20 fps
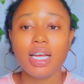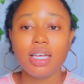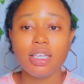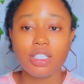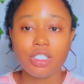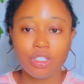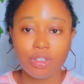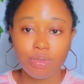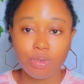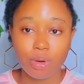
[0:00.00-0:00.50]

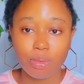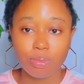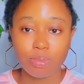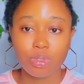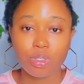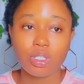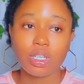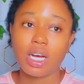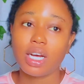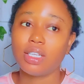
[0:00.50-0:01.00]

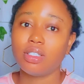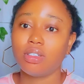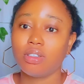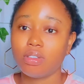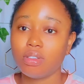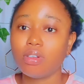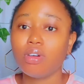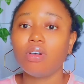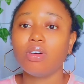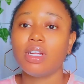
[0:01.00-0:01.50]
serums and
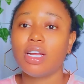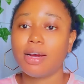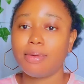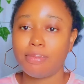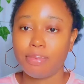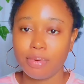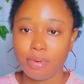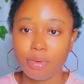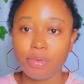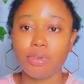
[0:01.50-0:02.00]
not other
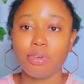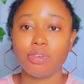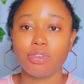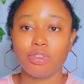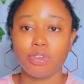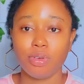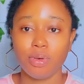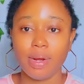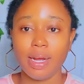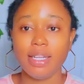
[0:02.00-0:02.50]

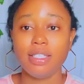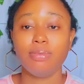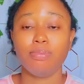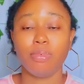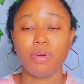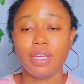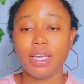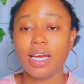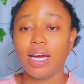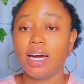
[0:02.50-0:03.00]
products. All right,
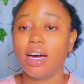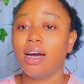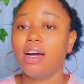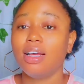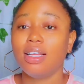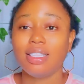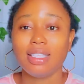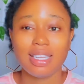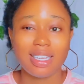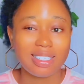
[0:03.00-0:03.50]
but yeah,
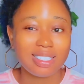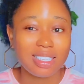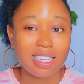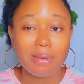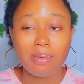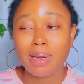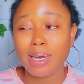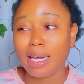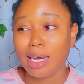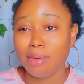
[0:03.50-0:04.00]

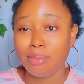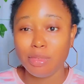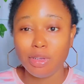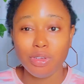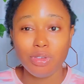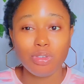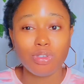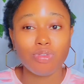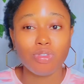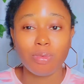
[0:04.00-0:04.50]
niacinamide can be
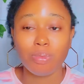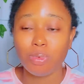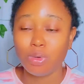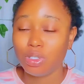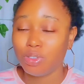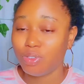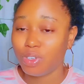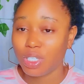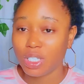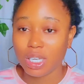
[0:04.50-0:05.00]
used for
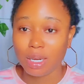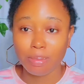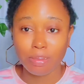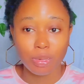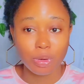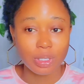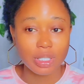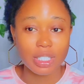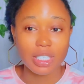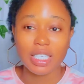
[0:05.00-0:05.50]
both face and
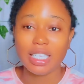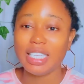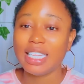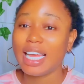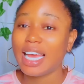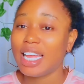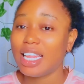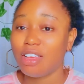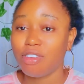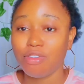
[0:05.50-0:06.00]
body in
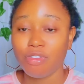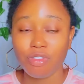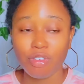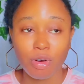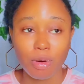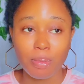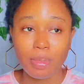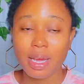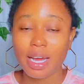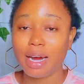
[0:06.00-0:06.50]
any
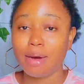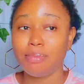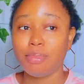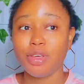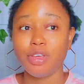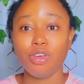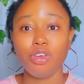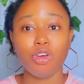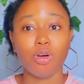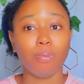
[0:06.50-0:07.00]
form. It can
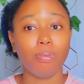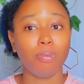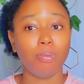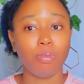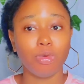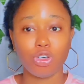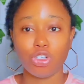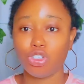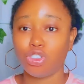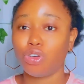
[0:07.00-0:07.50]
be your
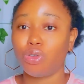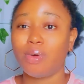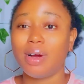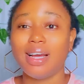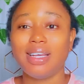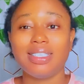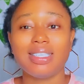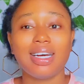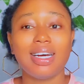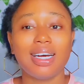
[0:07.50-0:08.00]

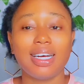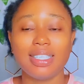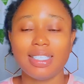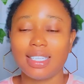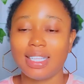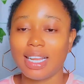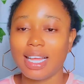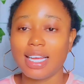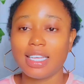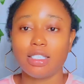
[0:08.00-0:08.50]
moisturizer and
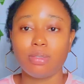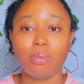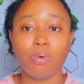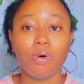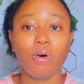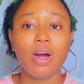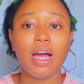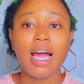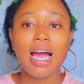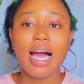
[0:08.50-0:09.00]
the likes,
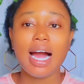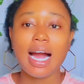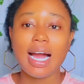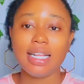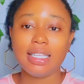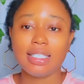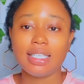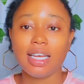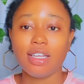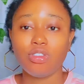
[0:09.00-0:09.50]
but
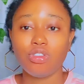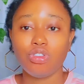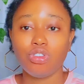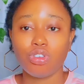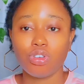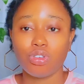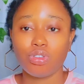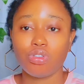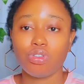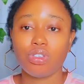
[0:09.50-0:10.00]
I decided to
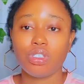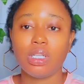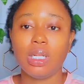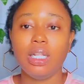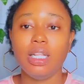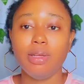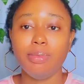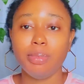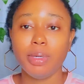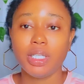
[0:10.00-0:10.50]
just
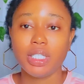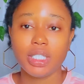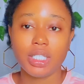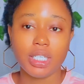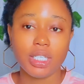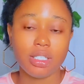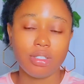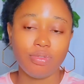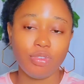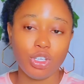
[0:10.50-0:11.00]
limit
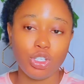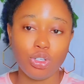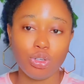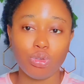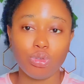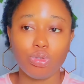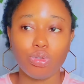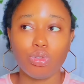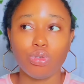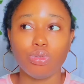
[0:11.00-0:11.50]
this
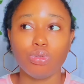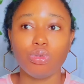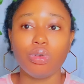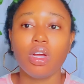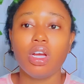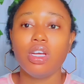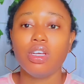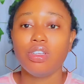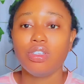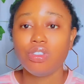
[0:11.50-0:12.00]
video to
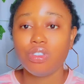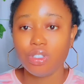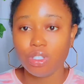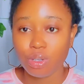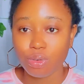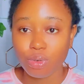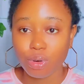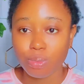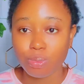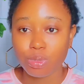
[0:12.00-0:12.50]

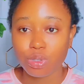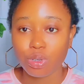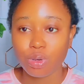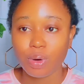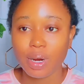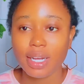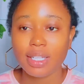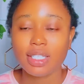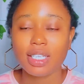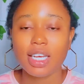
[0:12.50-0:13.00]
serums. All
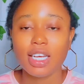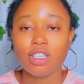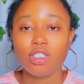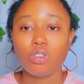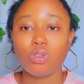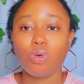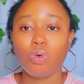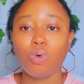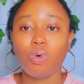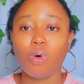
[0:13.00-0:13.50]
right,
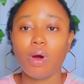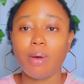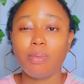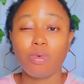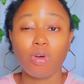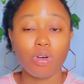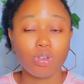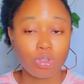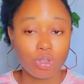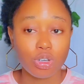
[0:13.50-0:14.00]
so
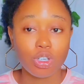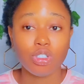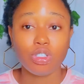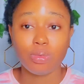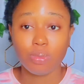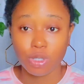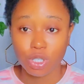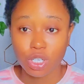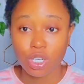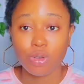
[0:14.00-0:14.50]
I'm also going
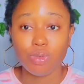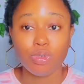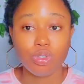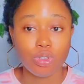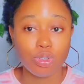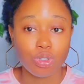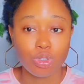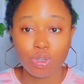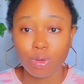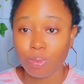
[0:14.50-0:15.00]
to be sharing
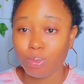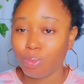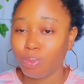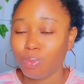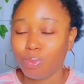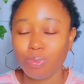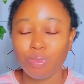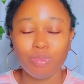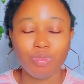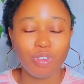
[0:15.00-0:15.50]
with you some
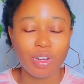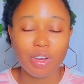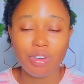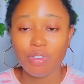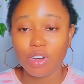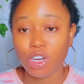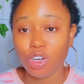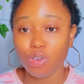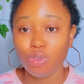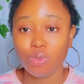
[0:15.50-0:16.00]

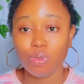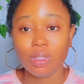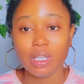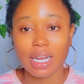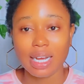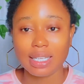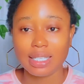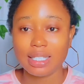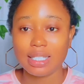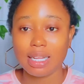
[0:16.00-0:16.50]
very good
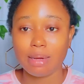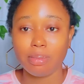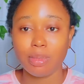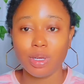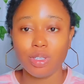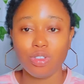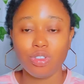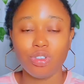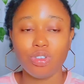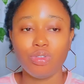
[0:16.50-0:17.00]

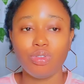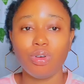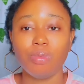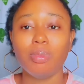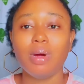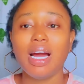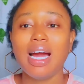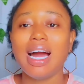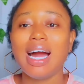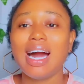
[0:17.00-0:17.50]
niacinamide
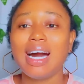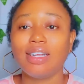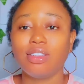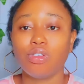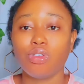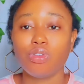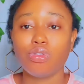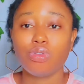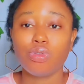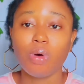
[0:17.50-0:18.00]
serum, and
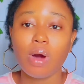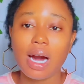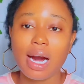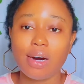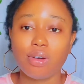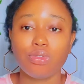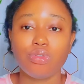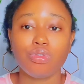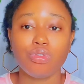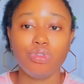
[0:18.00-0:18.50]
also
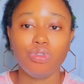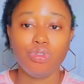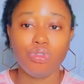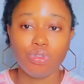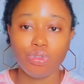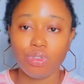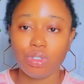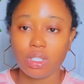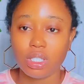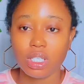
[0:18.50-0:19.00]
how to
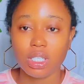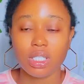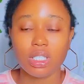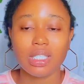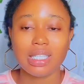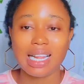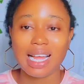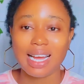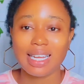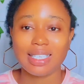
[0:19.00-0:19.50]
use this
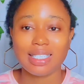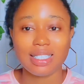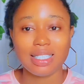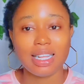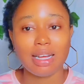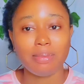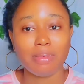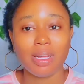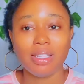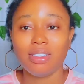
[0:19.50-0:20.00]

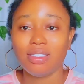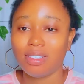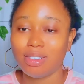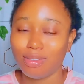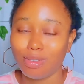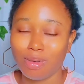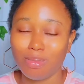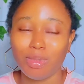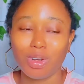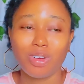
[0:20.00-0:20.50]
niacinamide
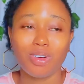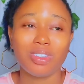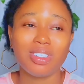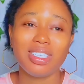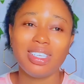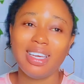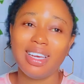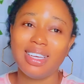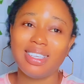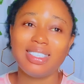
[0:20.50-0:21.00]
serum,
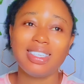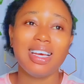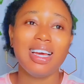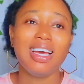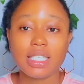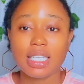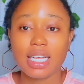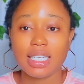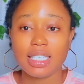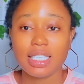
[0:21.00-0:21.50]
because yes,
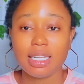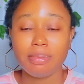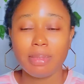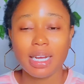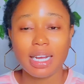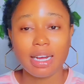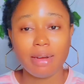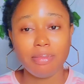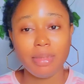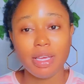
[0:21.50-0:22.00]

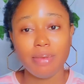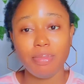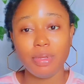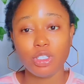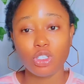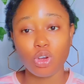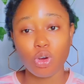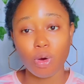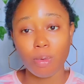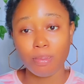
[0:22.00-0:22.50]
niacinamide can be a
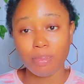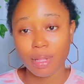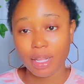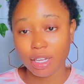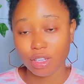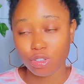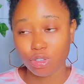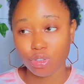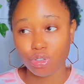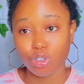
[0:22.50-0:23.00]
bit
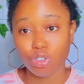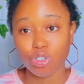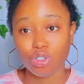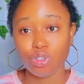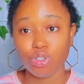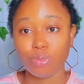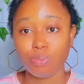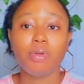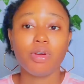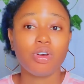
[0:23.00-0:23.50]
complex to
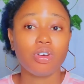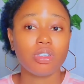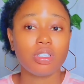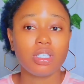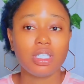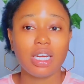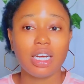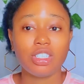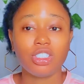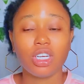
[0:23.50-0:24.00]
use,
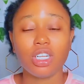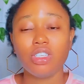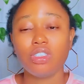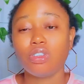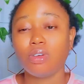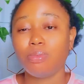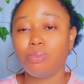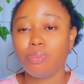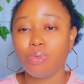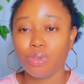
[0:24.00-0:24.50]
because there are actually
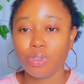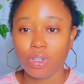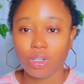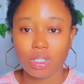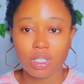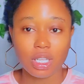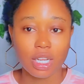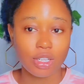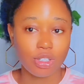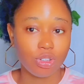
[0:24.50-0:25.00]
some
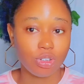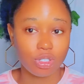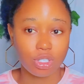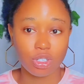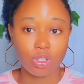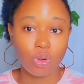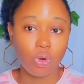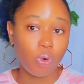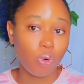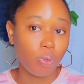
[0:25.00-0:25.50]
products that
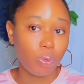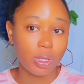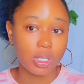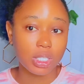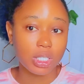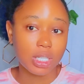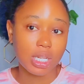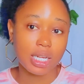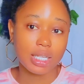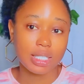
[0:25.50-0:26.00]
doesn't go
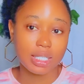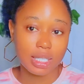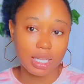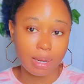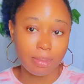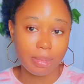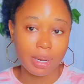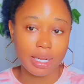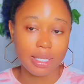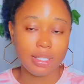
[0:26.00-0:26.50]
with
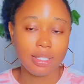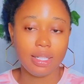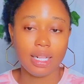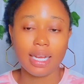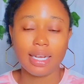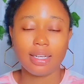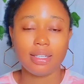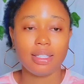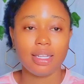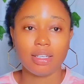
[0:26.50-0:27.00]
niacinamide.
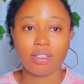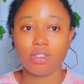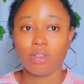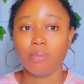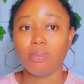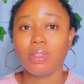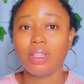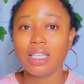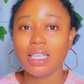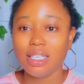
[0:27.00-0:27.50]
Like, there's
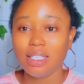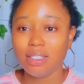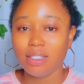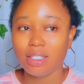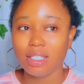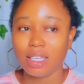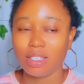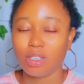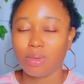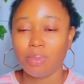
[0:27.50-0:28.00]

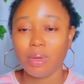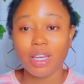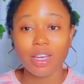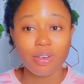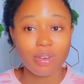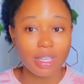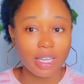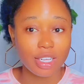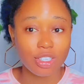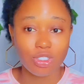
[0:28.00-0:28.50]
some
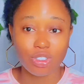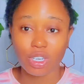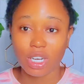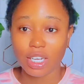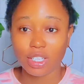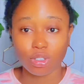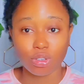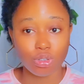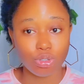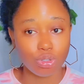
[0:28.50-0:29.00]
ingredients you
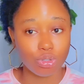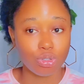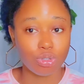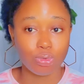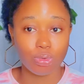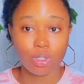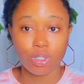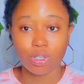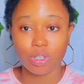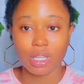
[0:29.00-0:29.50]
cannot
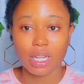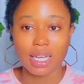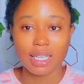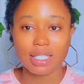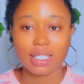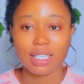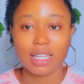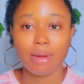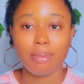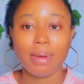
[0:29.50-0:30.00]
use with your
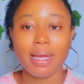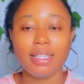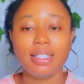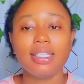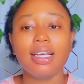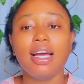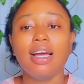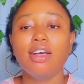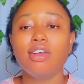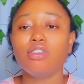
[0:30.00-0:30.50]

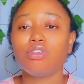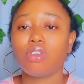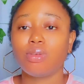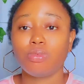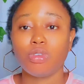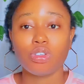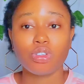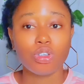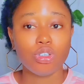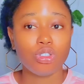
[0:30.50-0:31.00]
niacinamide. So
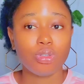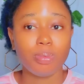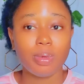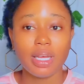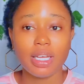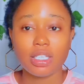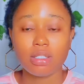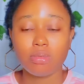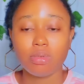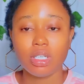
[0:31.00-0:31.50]
I'm just going to
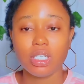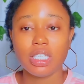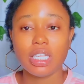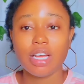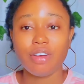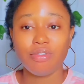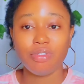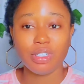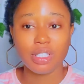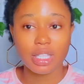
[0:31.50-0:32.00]
be explaining
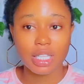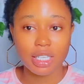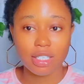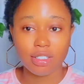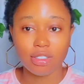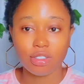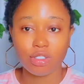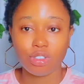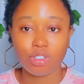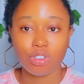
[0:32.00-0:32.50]

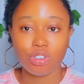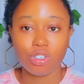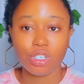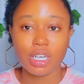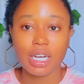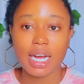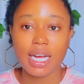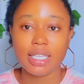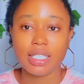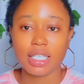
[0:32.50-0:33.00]
everything to you
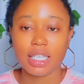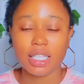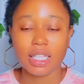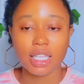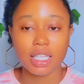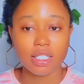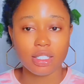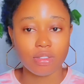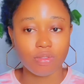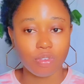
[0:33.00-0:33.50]
guys in
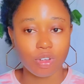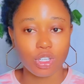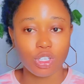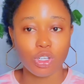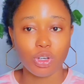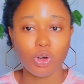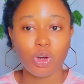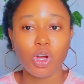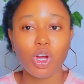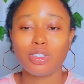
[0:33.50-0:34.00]
this
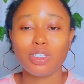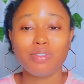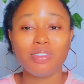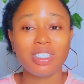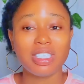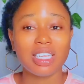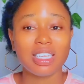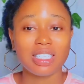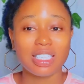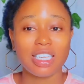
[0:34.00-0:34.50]
video. So if
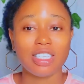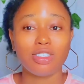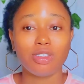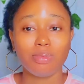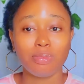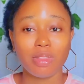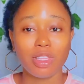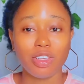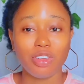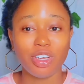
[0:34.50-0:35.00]
this sounds like
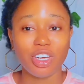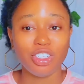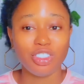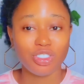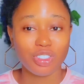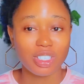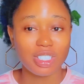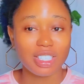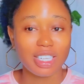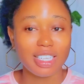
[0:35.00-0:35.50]
something you're
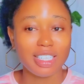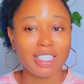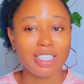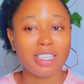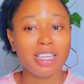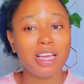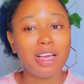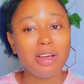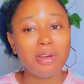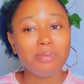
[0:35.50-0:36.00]
interested
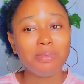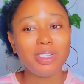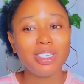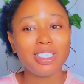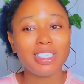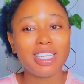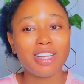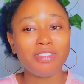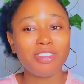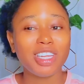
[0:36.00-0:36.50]
in,
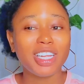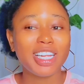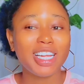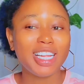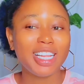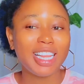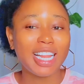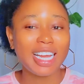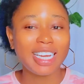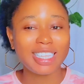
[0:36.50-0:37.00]
please
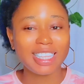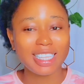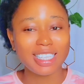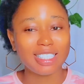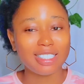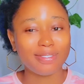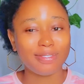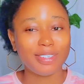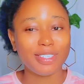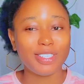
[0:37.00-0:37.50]
definitely like
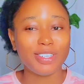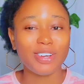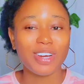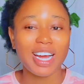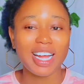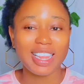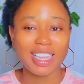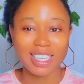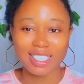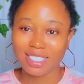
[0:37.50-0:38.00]
this video,
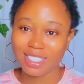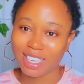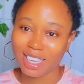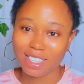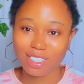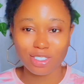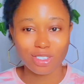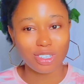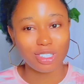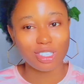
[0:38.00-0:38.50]
and let's
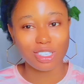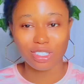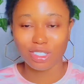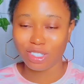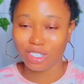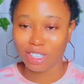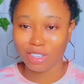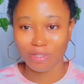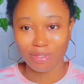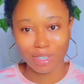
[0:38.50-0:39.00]
get straight
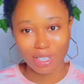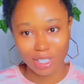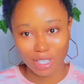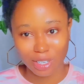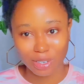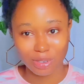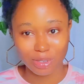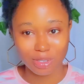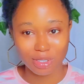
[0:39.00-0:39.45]
into the video.